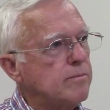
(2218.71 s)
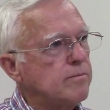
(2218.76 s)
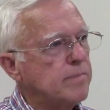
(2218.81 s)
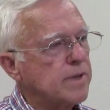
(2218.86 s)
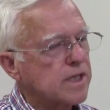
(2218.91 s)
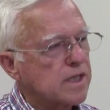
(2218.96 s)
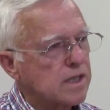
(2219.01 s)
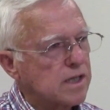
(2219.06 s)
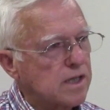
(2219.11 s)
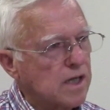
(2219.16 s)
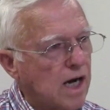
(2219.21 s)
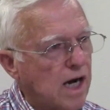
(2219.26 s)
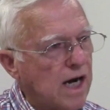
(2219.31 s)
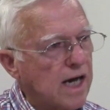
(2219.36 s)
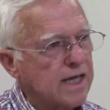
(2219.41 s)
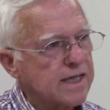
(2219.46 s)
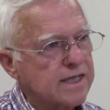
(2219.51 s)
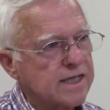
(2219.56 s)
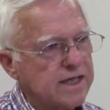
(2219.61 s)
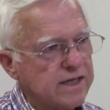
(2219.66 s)
but
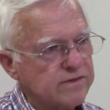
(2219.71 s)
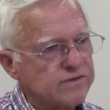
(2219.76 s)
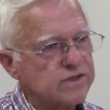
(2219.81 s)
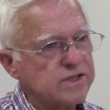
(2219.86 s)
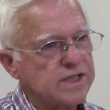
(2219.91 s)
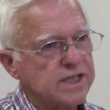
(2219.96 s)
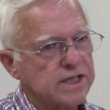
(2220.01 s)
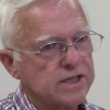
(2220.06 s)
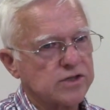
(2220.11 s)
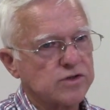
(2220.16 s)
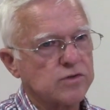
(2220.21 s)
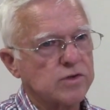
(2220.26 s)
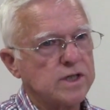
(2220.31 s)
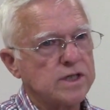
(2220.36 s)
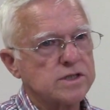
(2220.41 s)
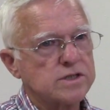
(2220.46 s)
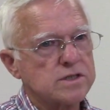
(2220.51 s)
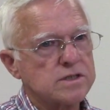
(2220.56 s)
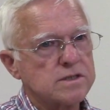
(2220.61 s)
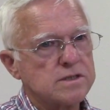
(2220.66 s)
God gives the
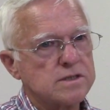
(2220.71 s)
increase.